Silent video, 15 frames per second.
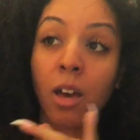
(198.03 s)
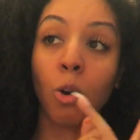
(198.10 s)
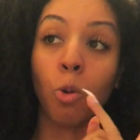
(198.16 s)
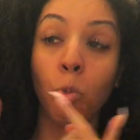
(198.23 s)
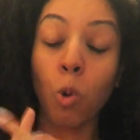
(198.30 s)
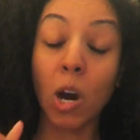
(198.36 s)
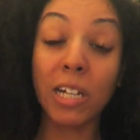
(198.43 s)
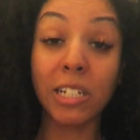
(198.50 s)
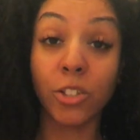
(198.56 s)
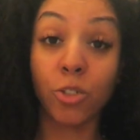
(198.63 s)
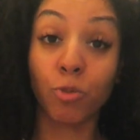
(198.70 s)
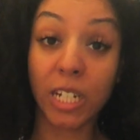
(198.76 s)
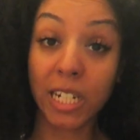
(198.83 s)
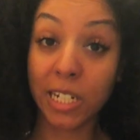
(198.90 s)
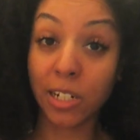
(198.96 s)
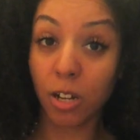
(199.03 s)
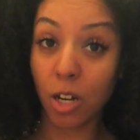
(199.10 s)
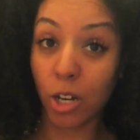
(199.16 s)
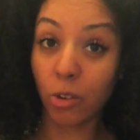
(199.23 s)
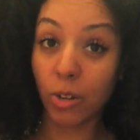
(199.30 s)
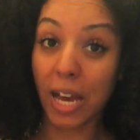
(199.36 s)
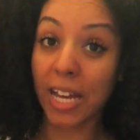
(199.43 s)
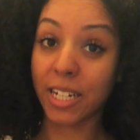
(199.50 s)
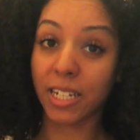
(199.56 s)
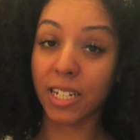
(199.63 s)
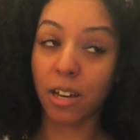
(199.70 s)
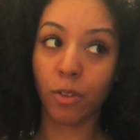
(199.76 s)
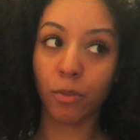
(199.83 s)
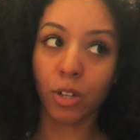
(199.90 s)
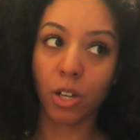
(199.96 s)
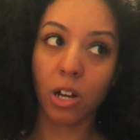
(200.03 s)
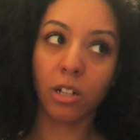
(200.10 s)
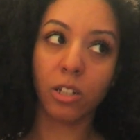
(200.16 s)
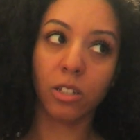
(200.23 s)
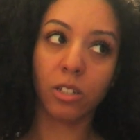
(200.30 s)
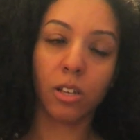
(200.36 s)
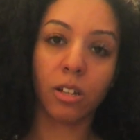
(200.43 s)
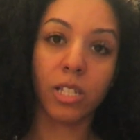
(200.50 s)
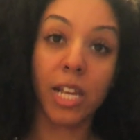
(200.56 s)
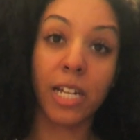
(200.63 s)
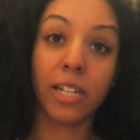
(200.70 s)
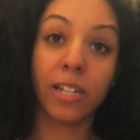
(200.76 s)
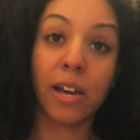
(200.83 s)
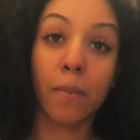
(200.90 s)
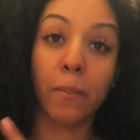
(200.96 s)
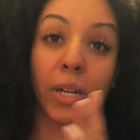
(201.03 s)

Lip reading: White is really low and the other colours are selling out,